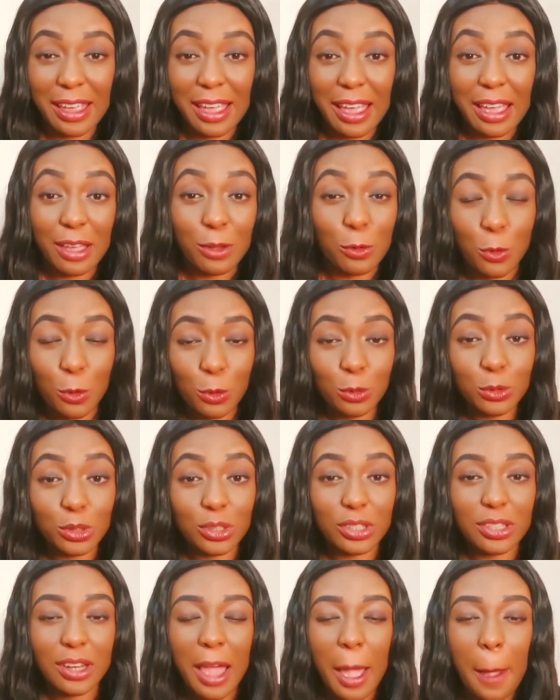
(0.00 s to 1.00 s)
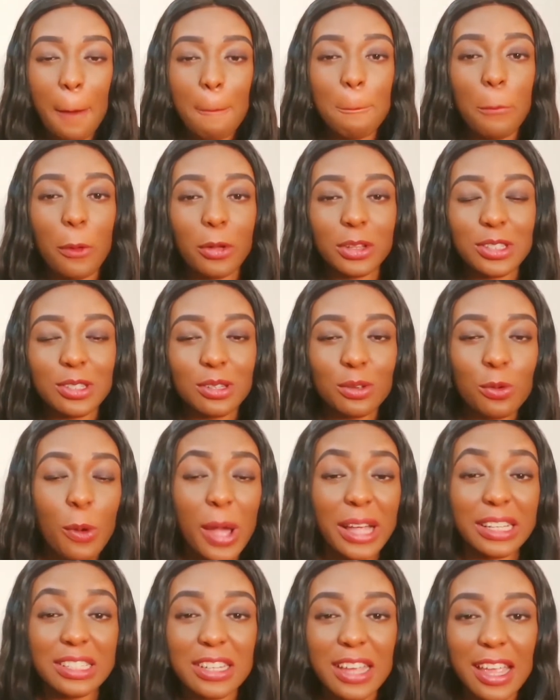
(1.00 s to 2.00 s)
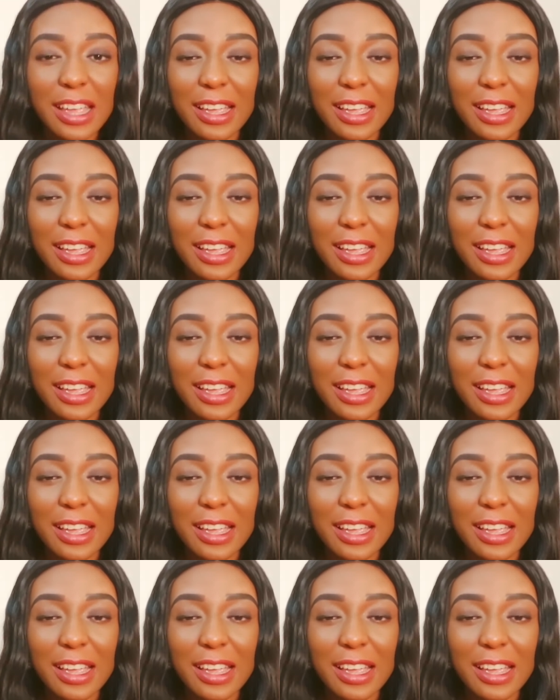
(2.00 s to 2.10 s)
Good. But go and check.